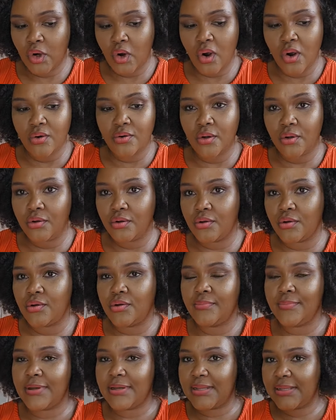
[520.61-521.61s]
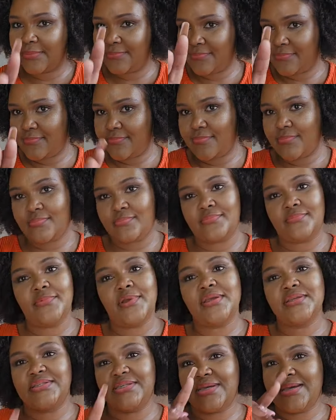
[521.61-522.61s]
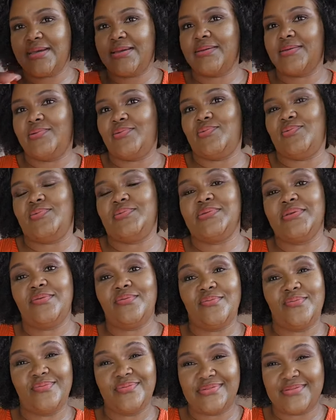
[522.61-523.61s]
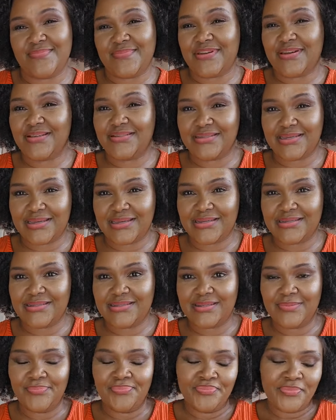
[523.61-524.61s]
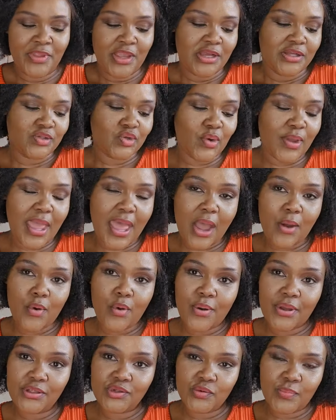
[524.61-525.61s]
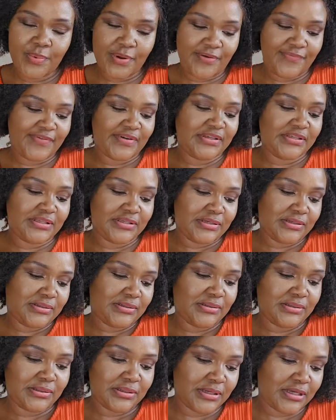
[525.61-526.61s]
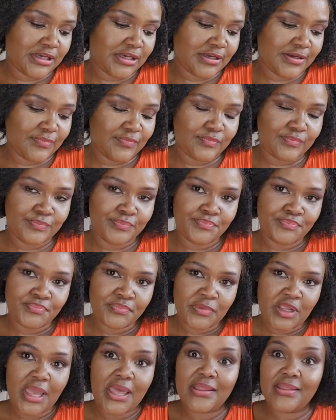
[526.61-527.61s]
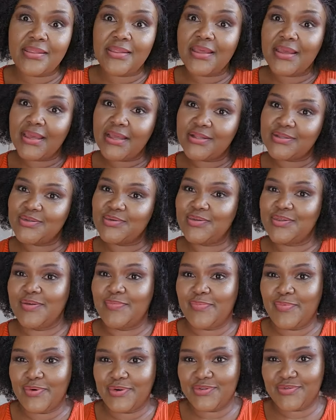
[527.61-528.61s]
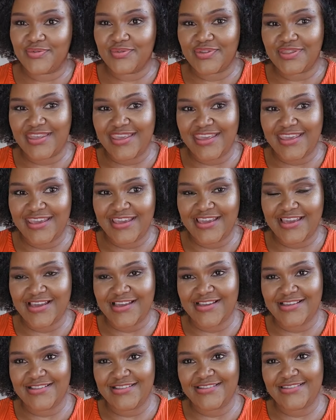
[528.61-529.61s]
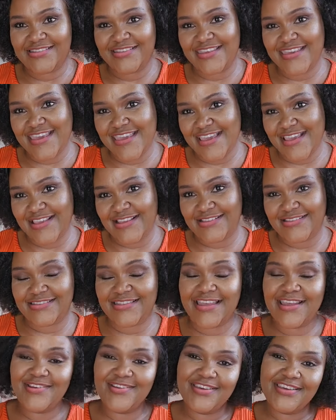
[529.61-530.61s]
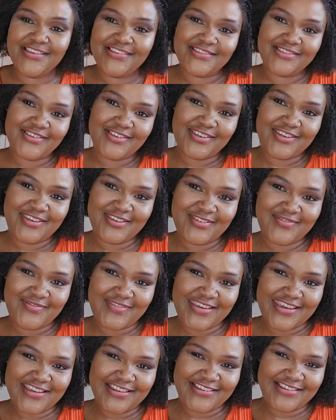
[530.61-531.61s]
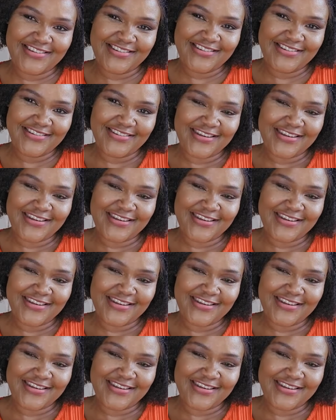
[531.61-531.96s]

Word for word: Oh no no no man mm, so yeah we went to breakfast um and then took the boys for the haircut yes they're looking so cute man